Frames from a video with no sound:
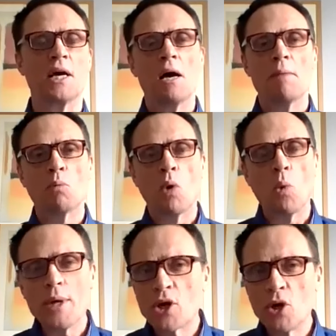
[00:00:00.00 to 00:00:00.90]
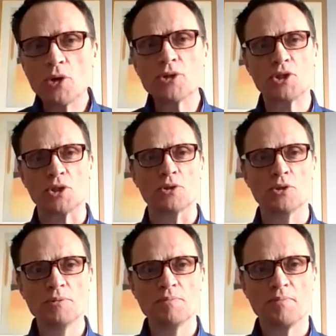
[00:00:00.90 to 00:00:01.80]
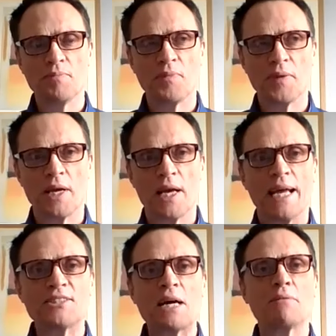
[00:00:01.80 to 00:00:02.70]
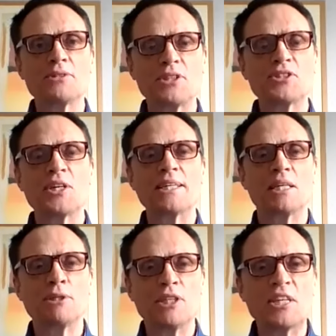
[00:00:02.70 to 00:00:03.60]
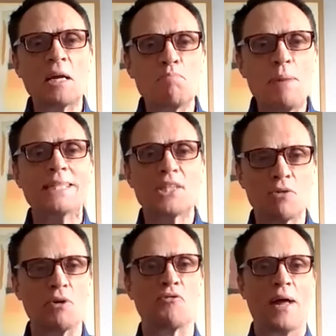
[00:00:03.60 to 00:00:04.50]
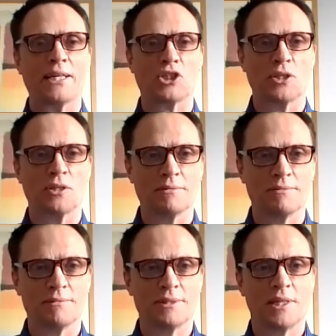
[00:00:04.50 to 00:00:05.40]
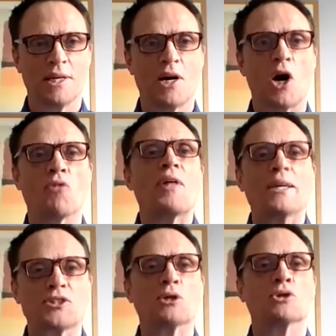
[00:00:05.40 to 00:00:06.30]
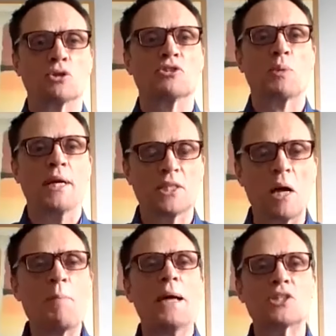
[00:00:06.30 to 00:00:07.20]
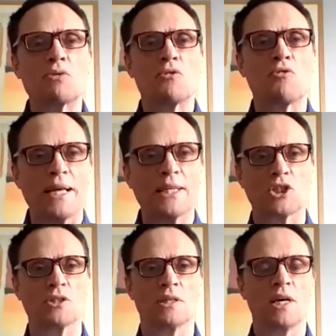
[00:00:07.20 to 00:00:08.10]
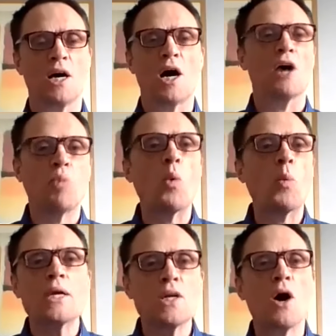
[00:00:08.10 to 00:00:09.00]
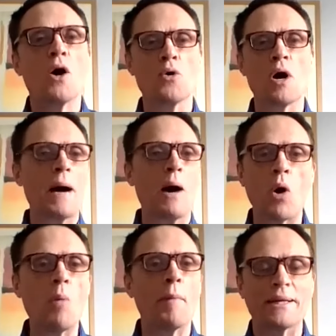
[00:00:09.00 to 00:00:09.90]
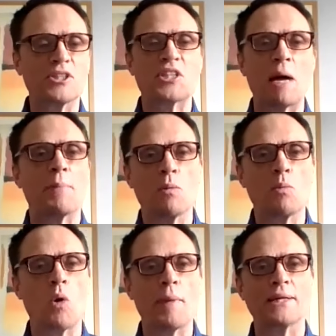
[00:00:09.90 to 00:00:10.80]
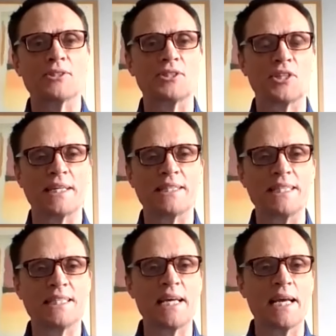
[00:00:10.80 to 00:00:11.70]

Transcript: But what we could do is have a society which is a better reflection of that social suite, a better reflection of what we know about what makes us happy and what makes society tick.